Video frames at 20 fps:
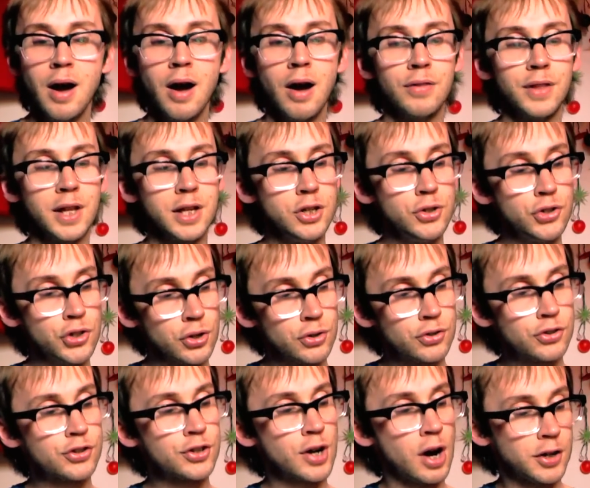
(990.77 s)
and then you
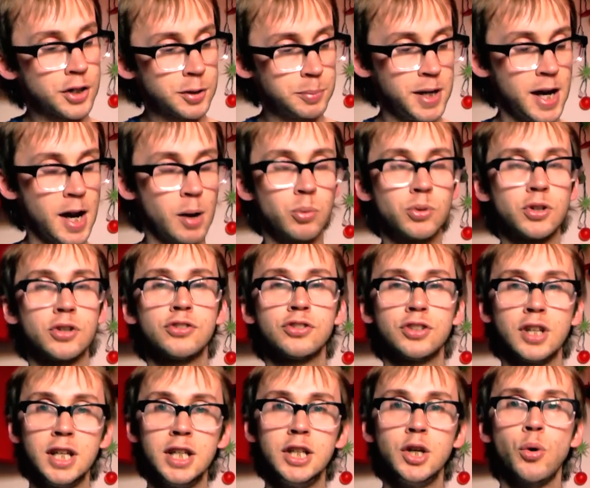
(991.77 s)
should start to be able to
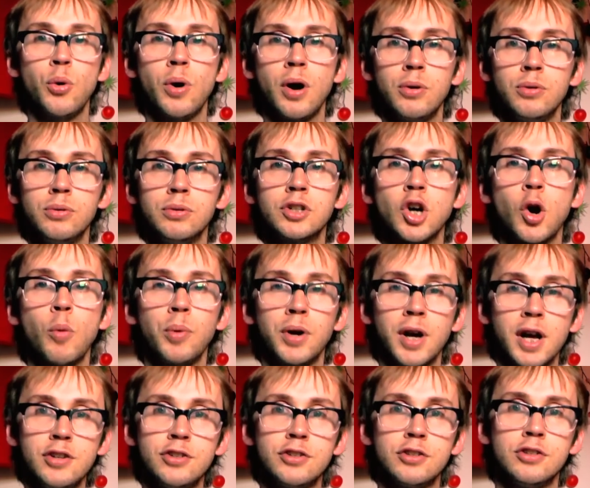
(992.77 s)
see your own
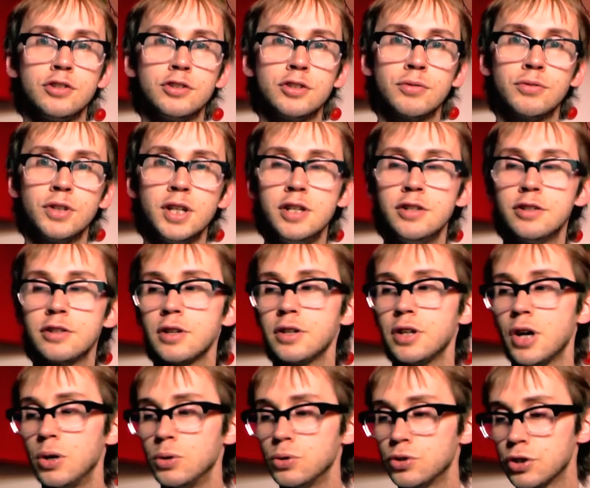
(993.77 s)
combinations of these
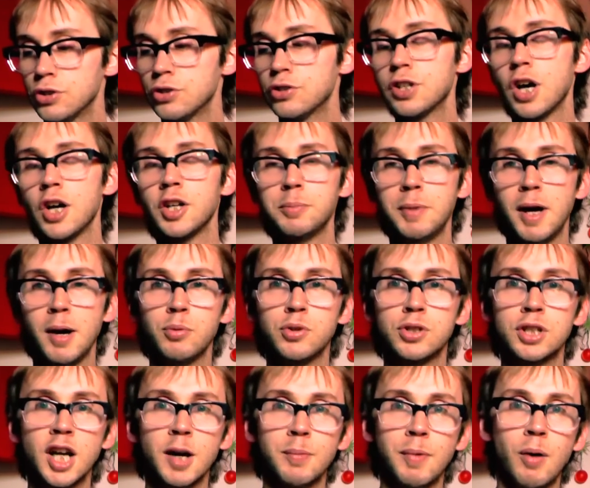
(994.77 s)
notes and start to be able
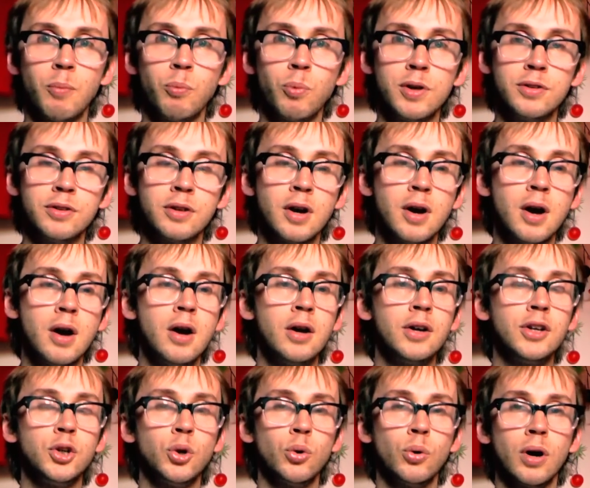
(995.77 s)
to come up with
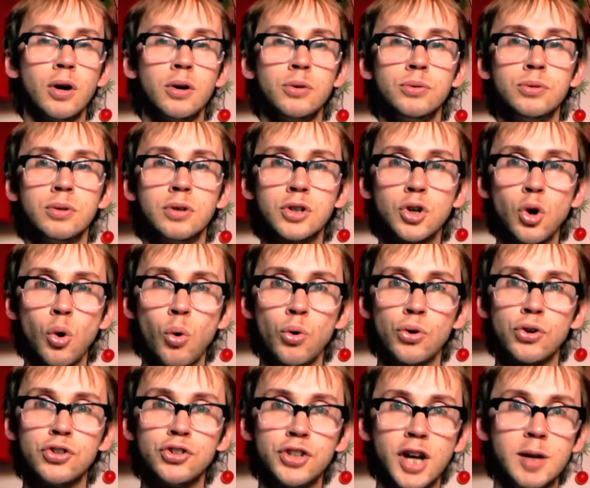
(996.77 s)
your own
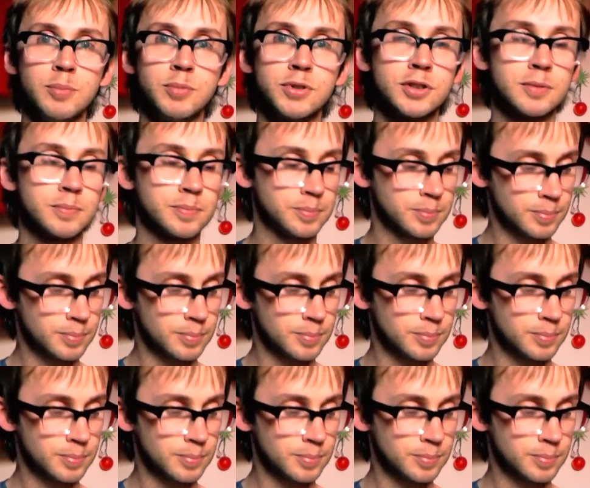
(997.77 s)
chord shapes.